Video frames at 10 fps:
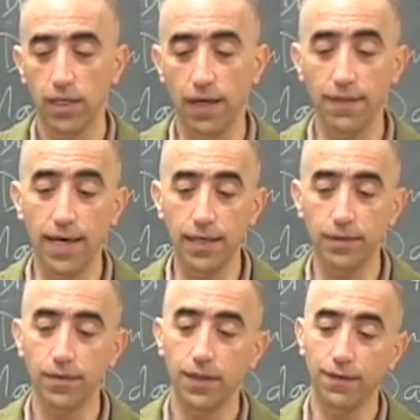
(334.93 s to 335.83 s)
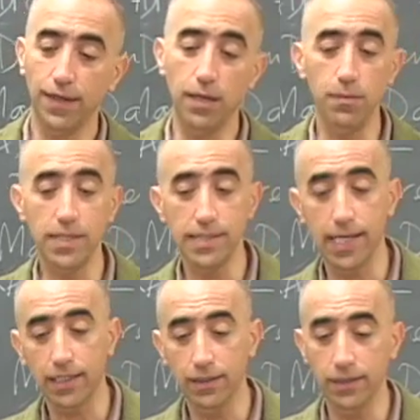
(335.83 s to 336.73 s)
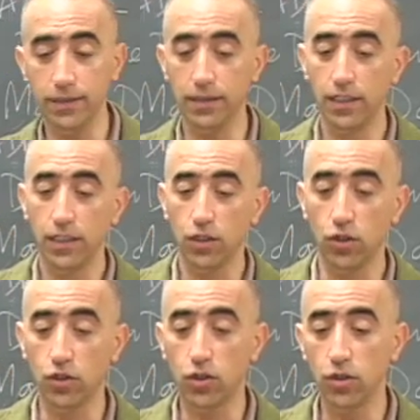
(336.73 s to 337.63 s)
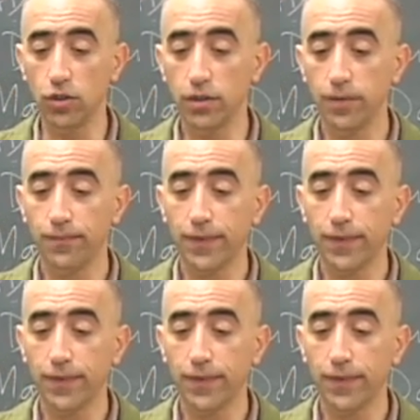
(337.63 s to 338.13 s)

And then they mistakenly conclude